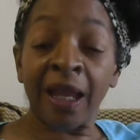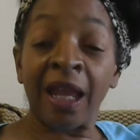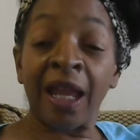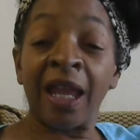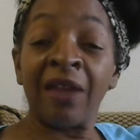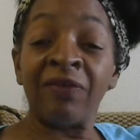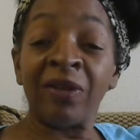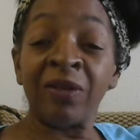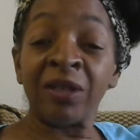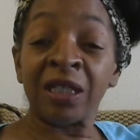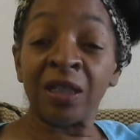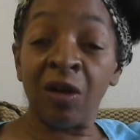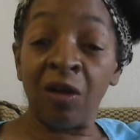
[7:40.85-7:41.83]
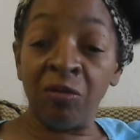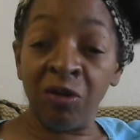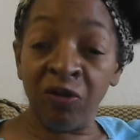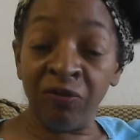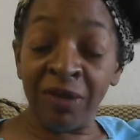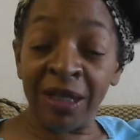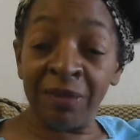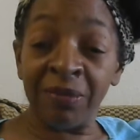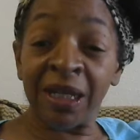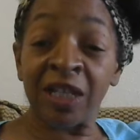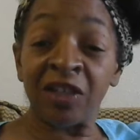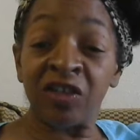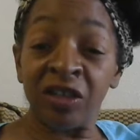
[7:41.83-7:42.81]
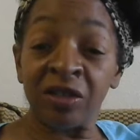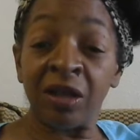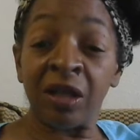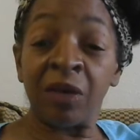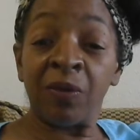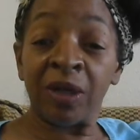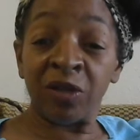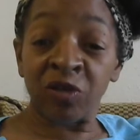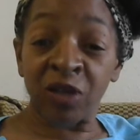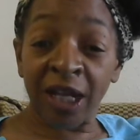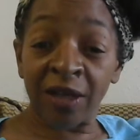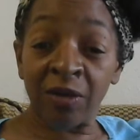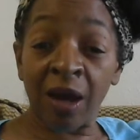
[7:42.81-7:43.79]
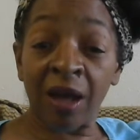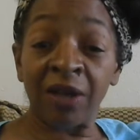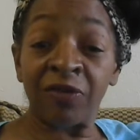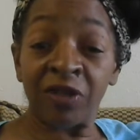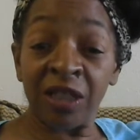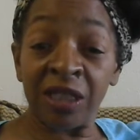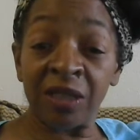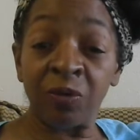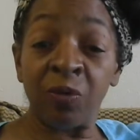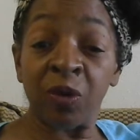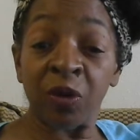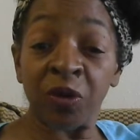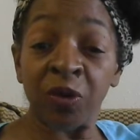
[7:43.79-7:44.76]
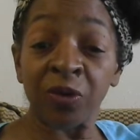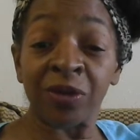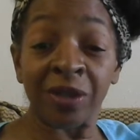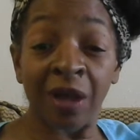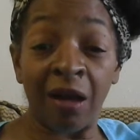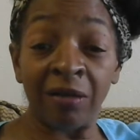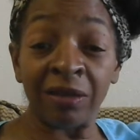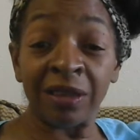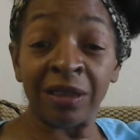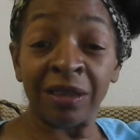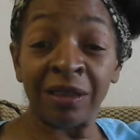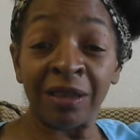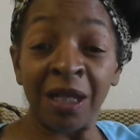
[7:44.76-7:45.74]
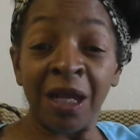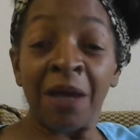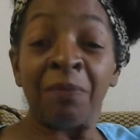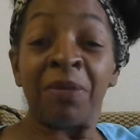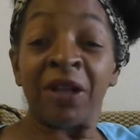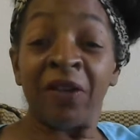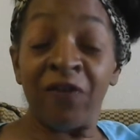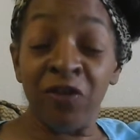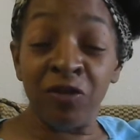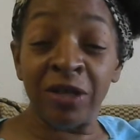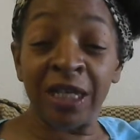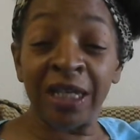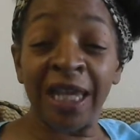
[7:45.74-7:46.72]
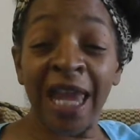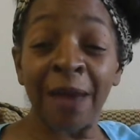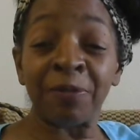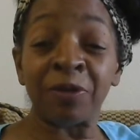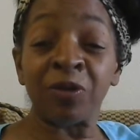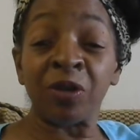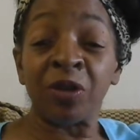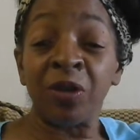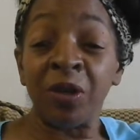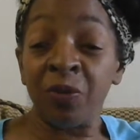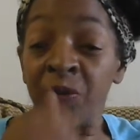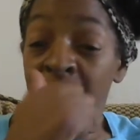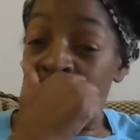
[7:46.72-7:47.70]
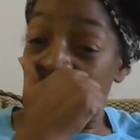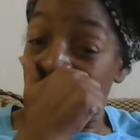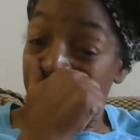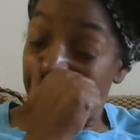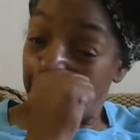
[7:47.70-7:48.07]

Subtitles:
and very slow moving, because she's going to want to check you out if she's worth her salt. But if you can capture a good woman